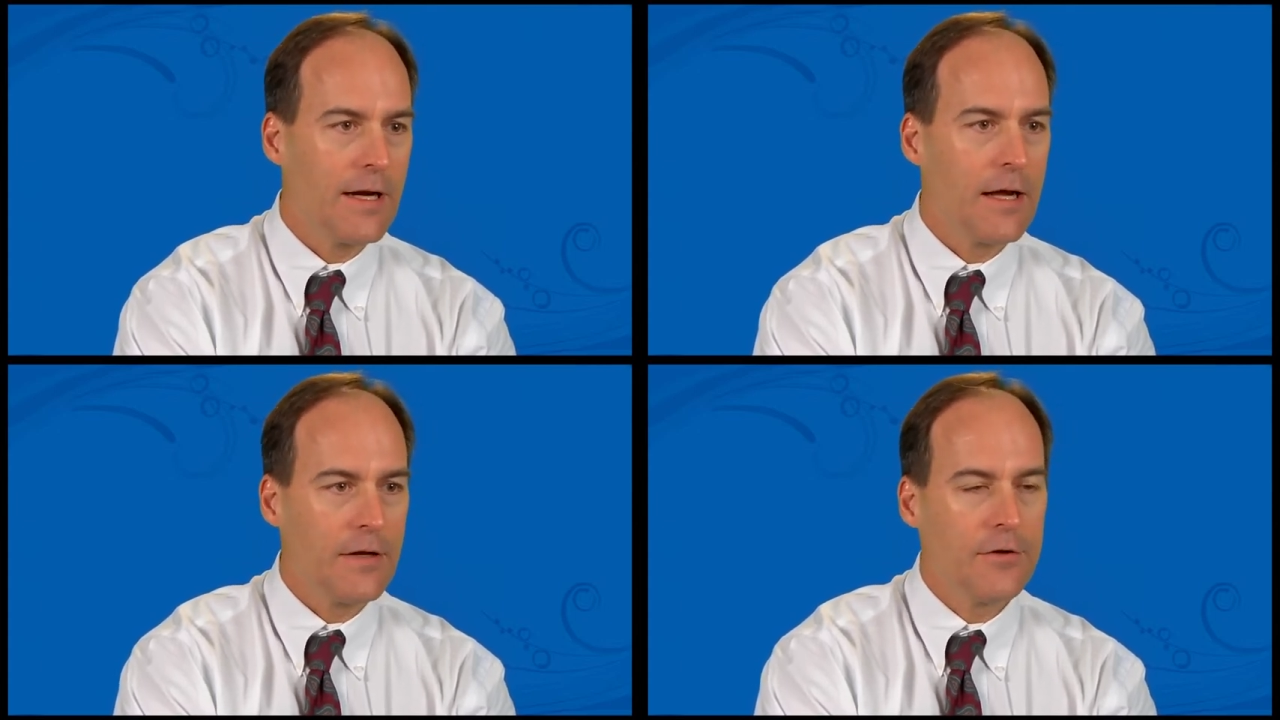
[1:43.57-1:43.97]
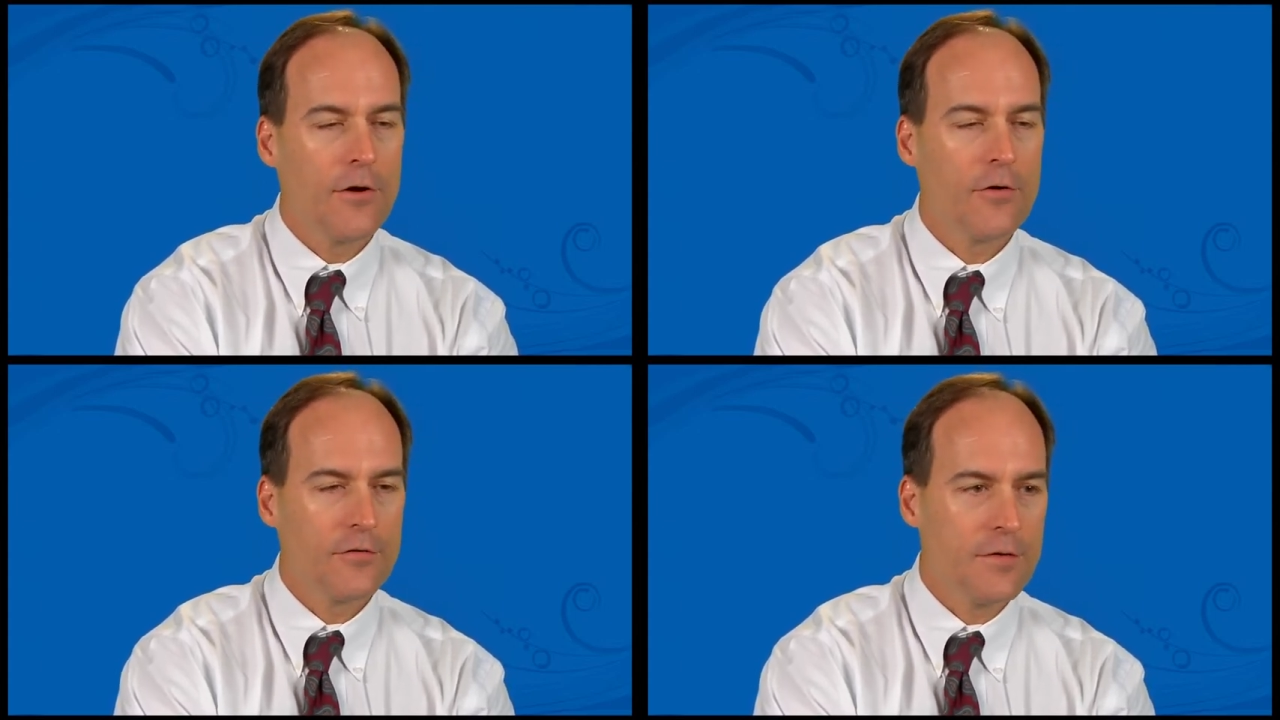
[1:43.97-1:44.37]
and I
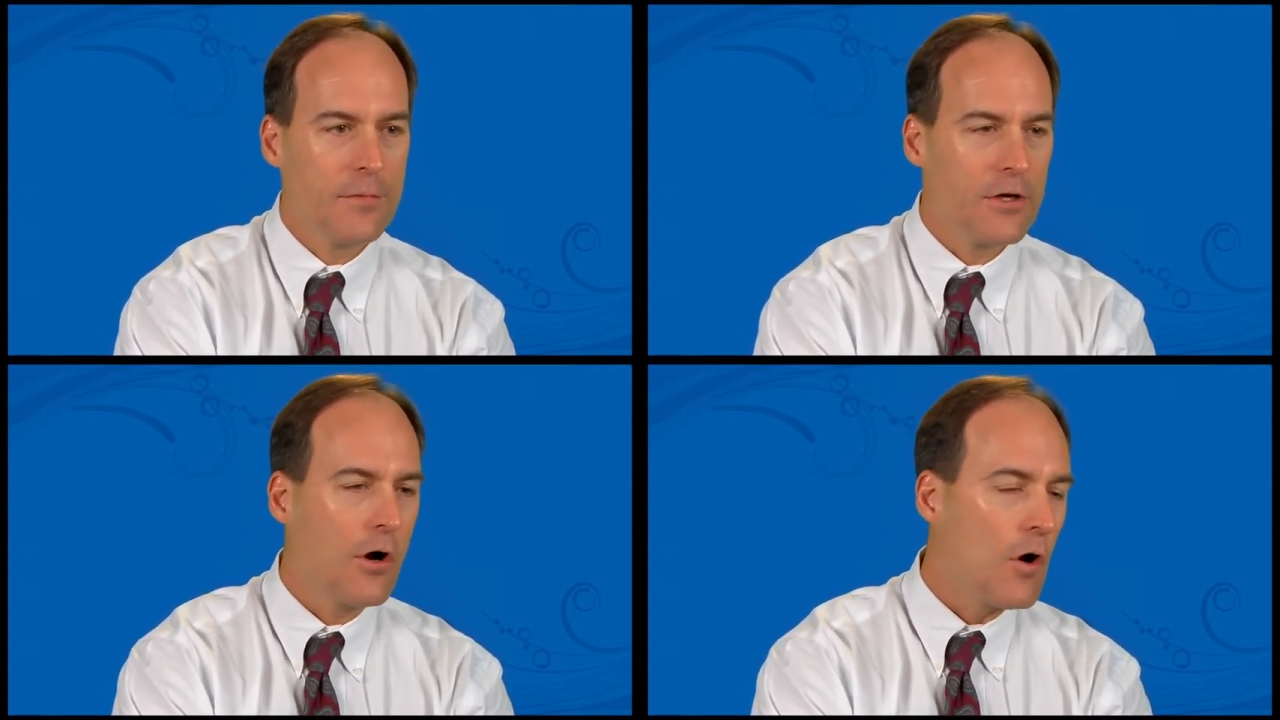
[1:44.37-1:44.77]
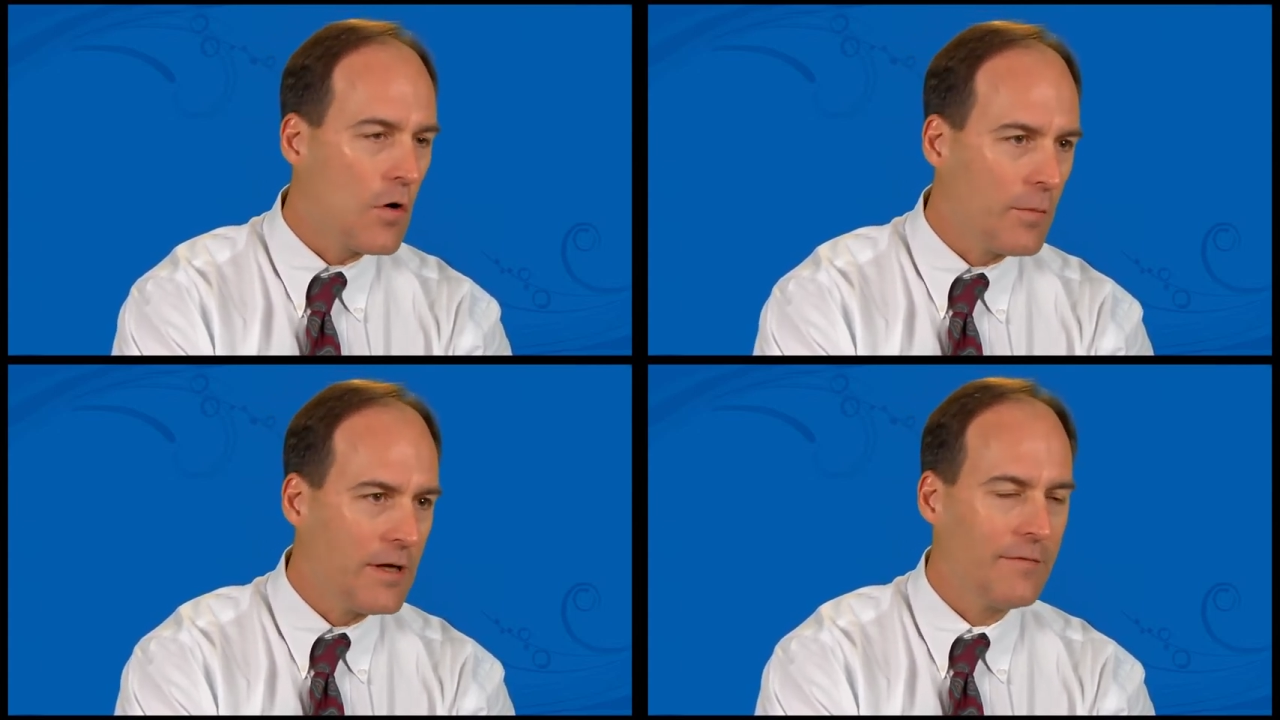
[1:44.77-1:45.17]
encourage them to
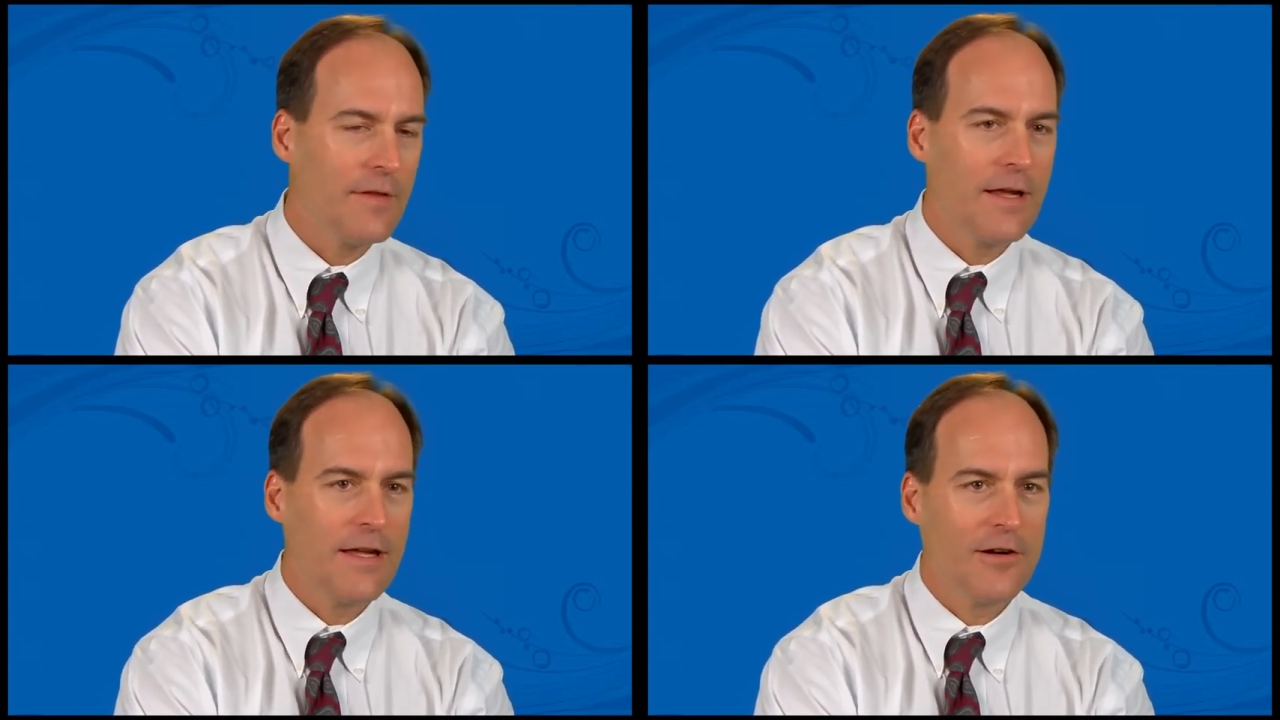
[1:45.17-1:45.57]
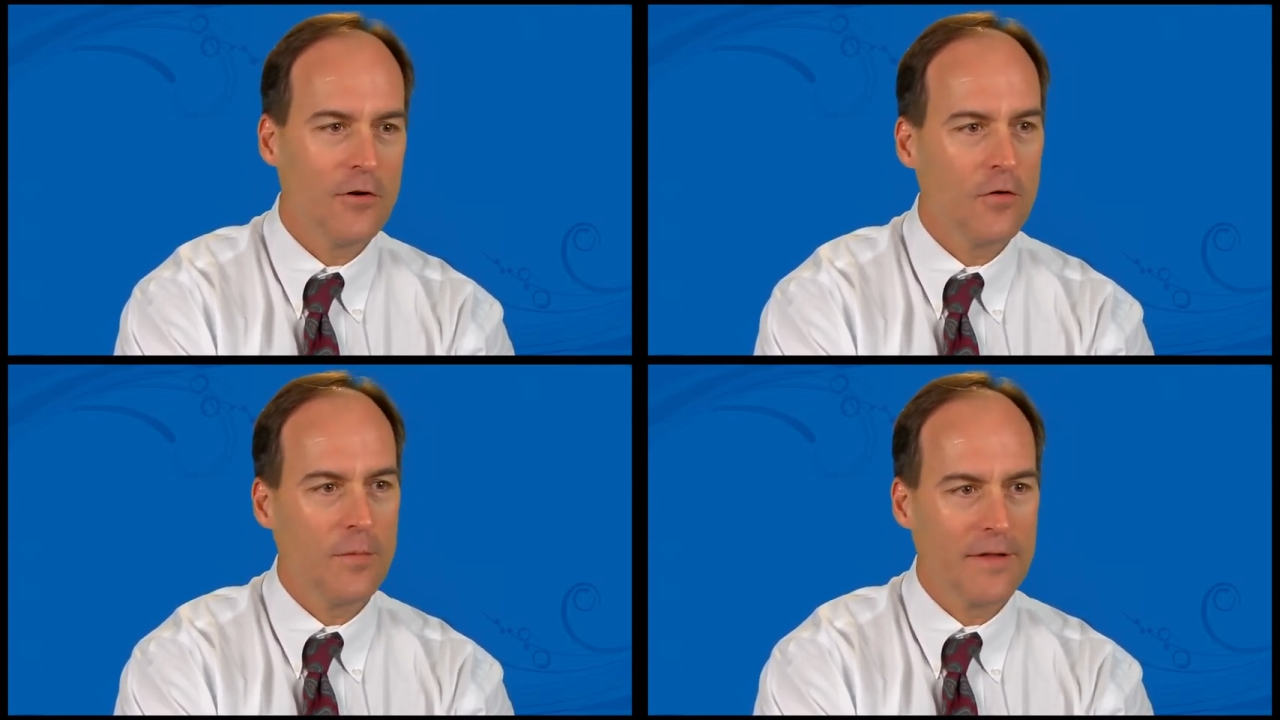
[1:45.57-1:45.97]
call me if they get
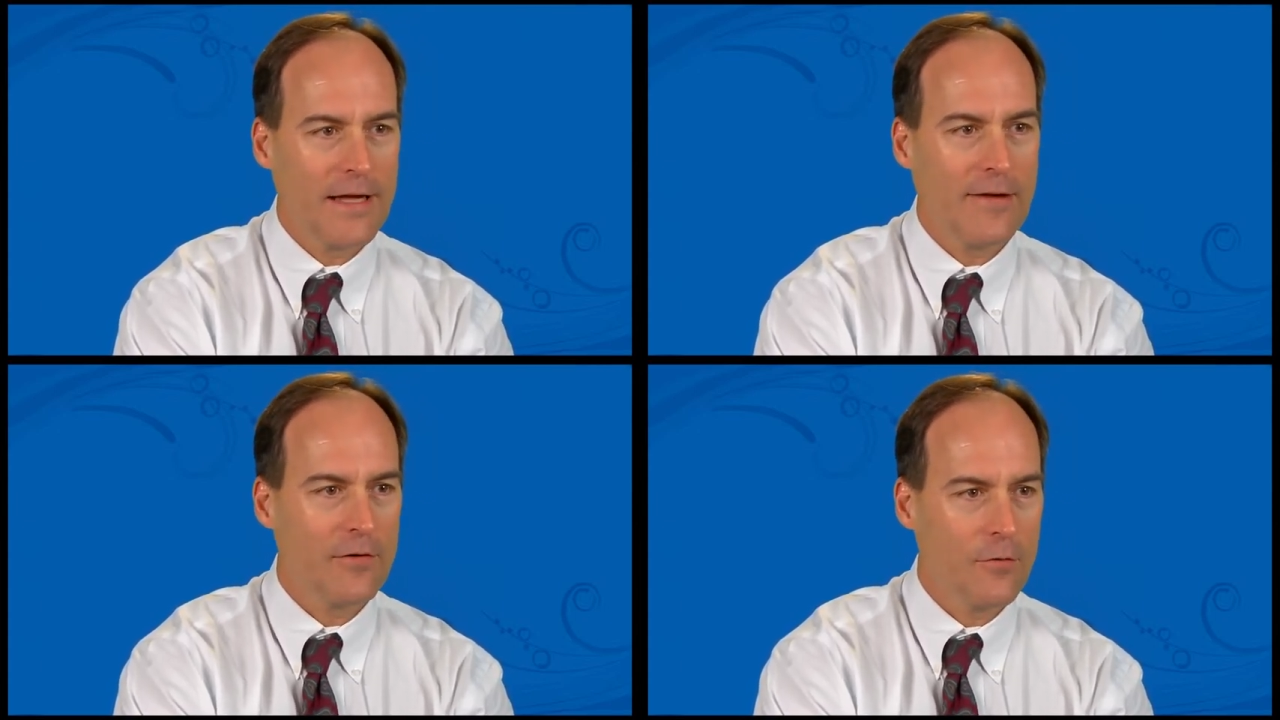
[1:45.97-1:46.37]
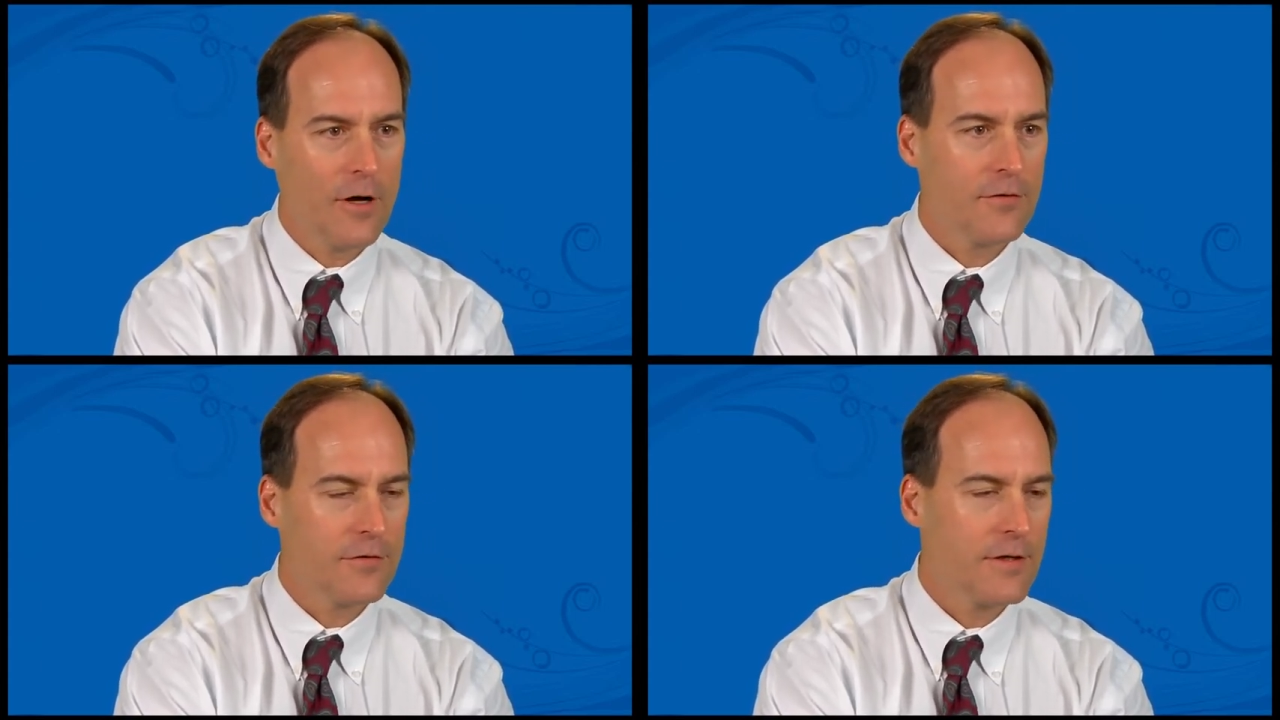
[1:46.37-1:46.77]
home and they have a
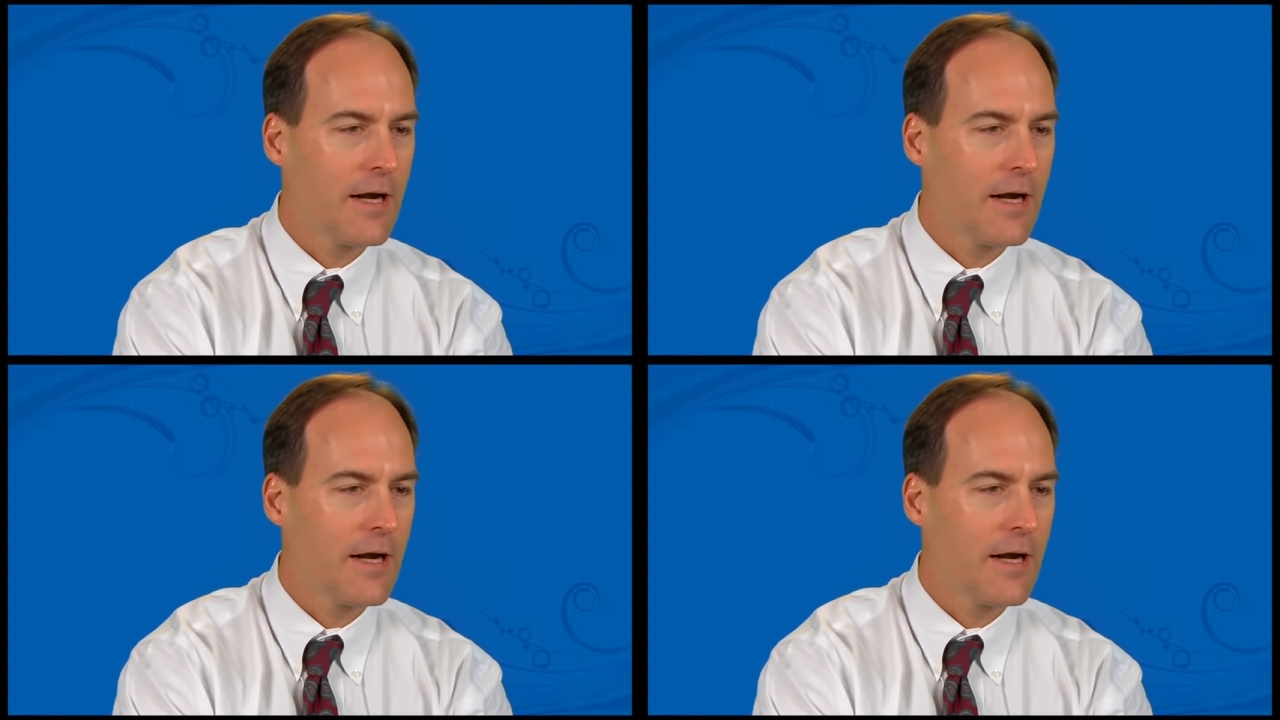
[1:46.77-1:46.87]
question,